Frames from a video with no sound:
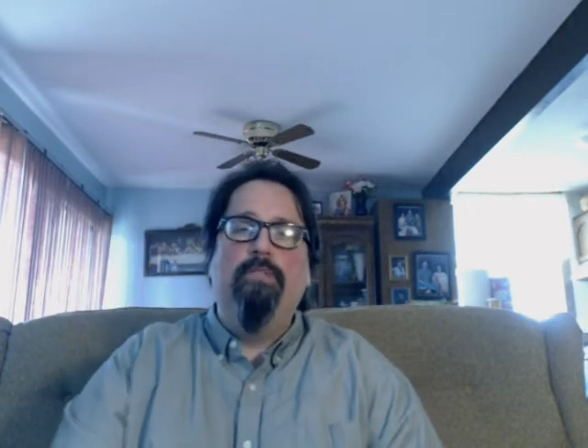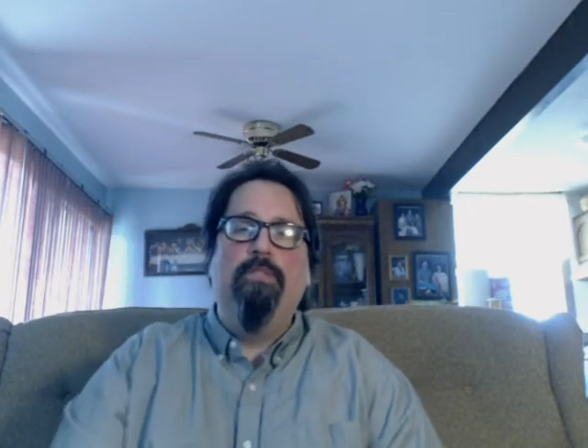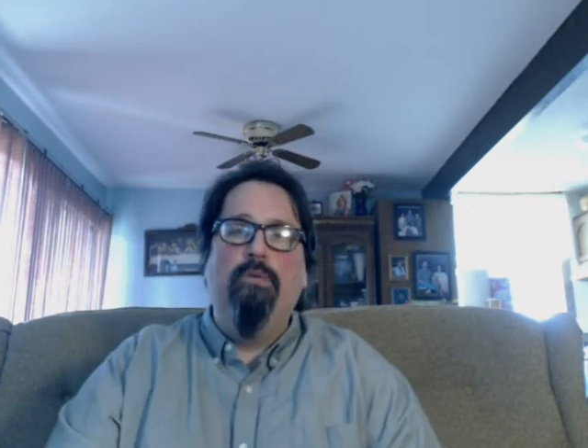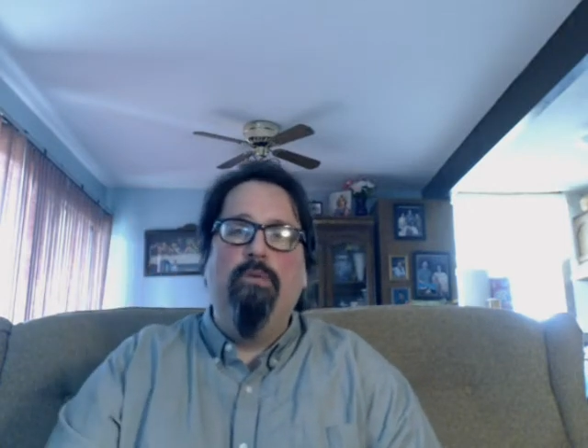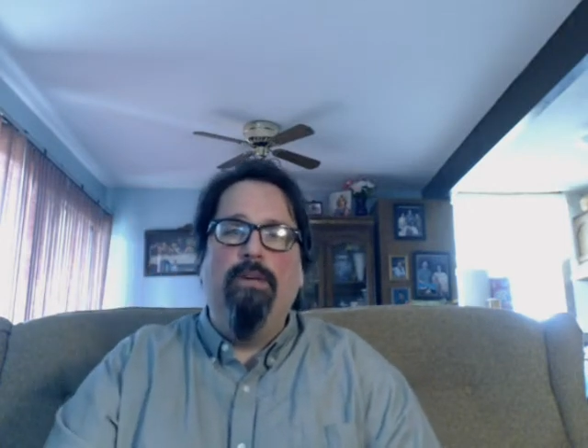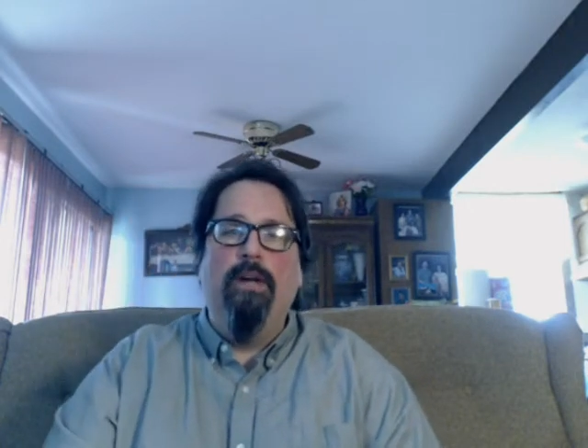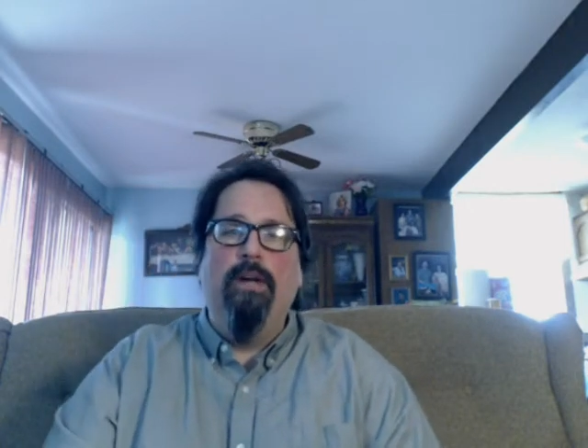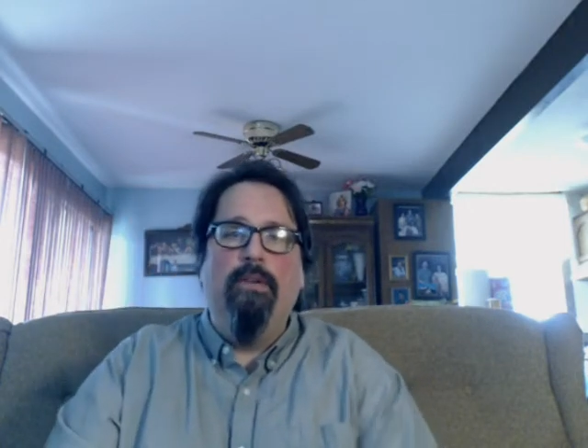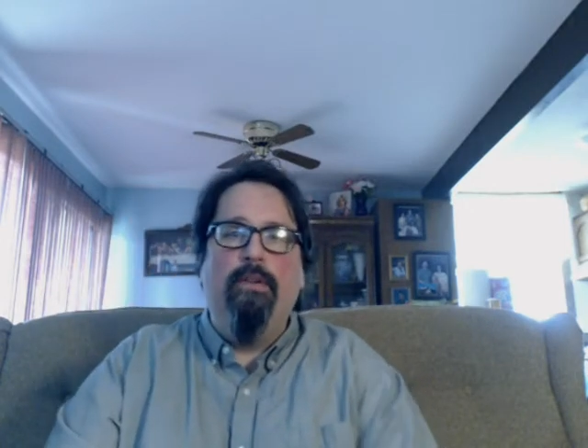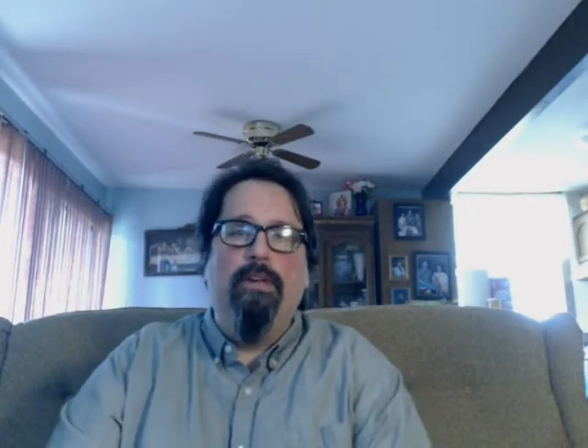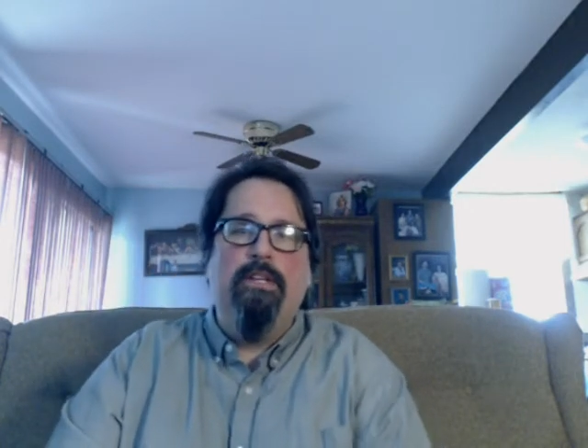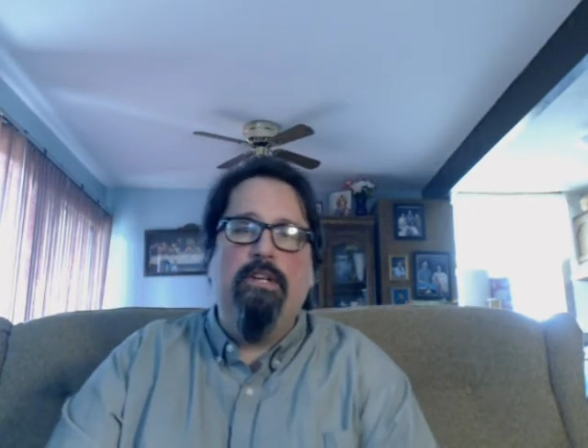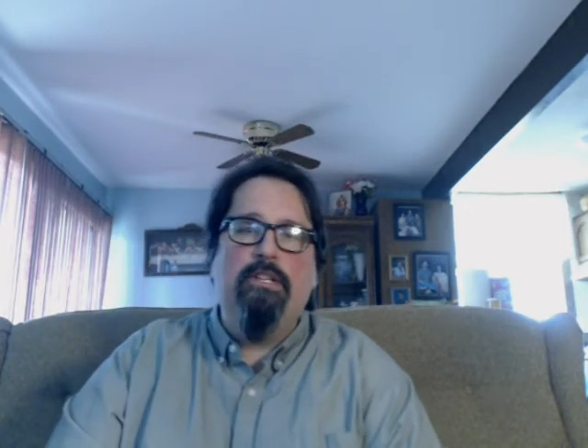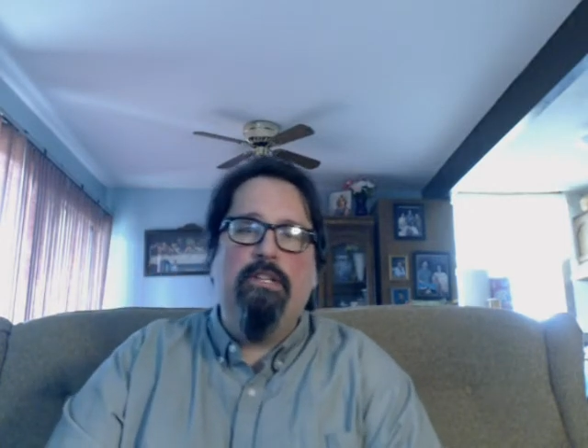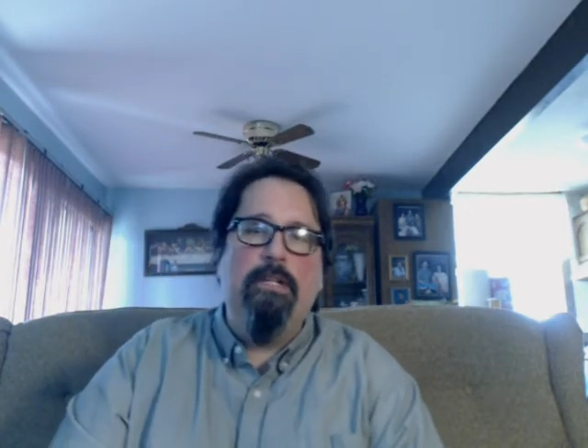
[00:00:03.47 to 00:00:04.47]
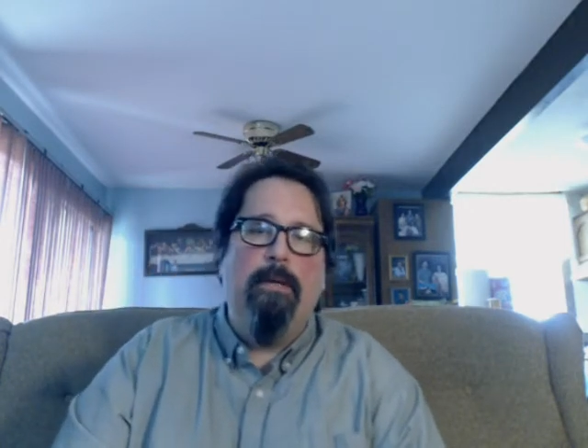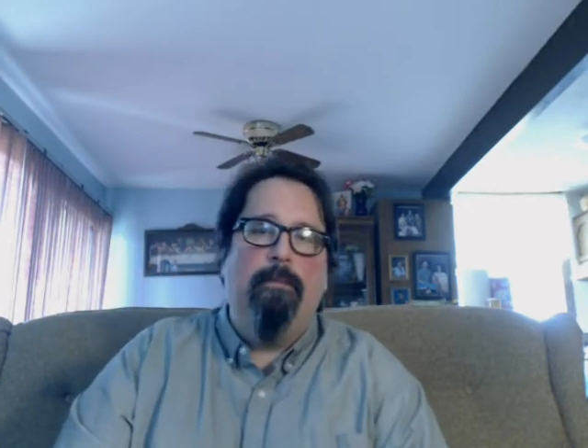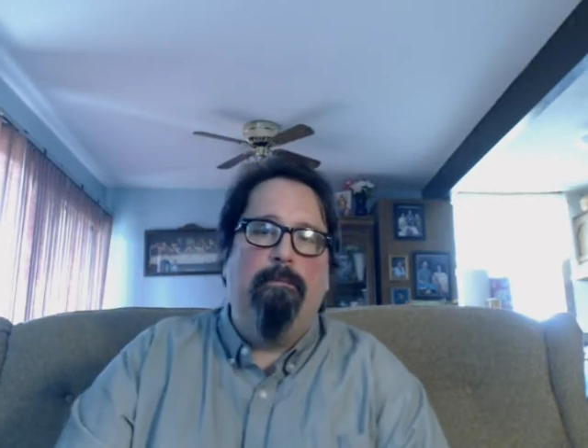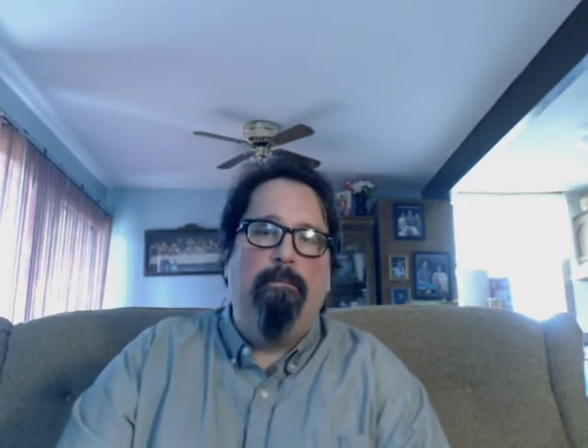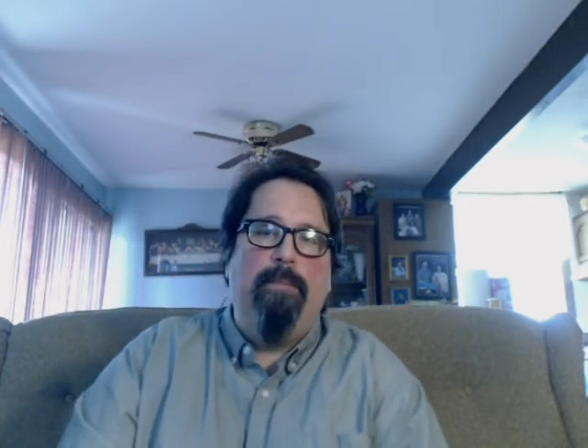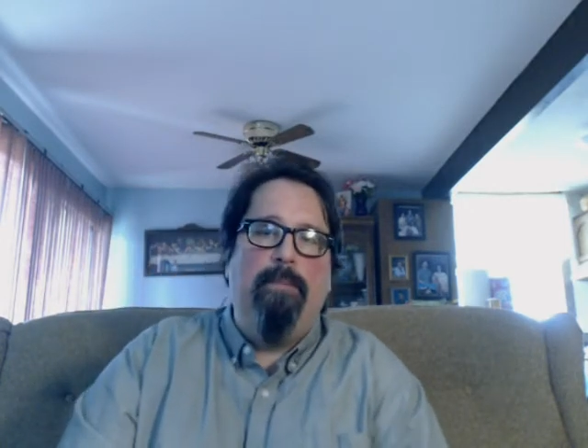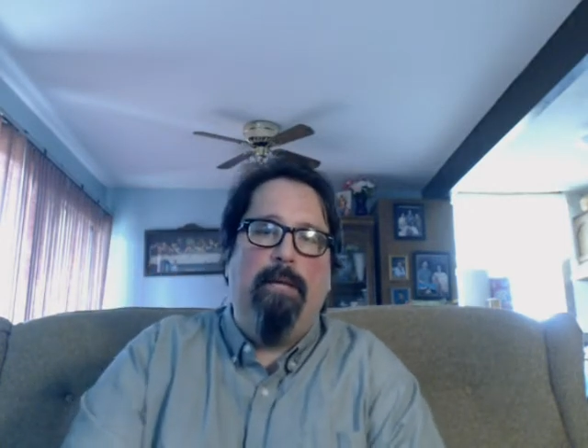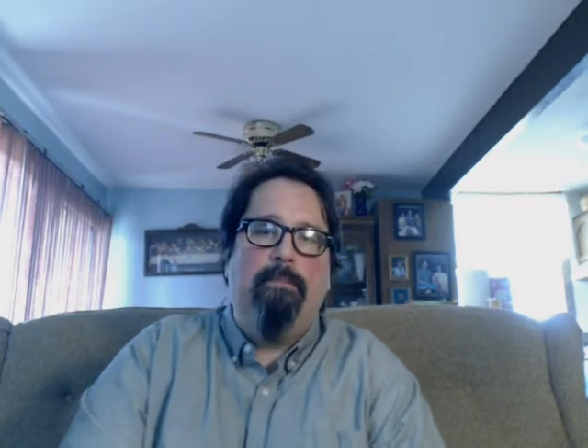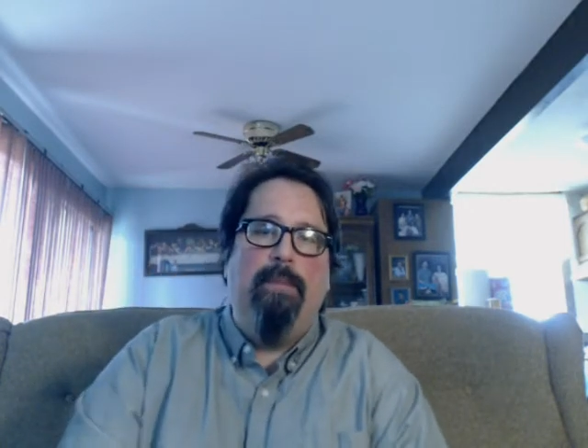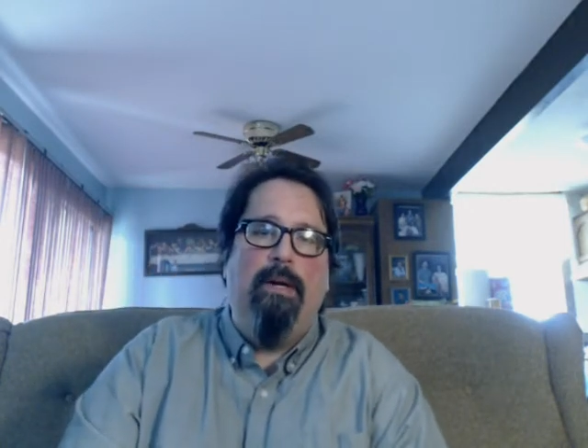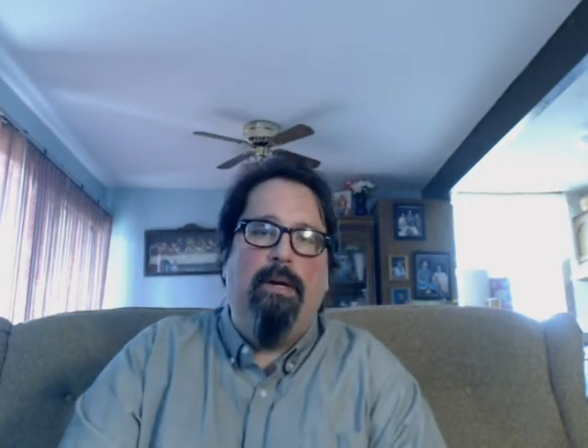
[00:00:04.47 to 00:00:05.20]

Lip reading: to another edition of Big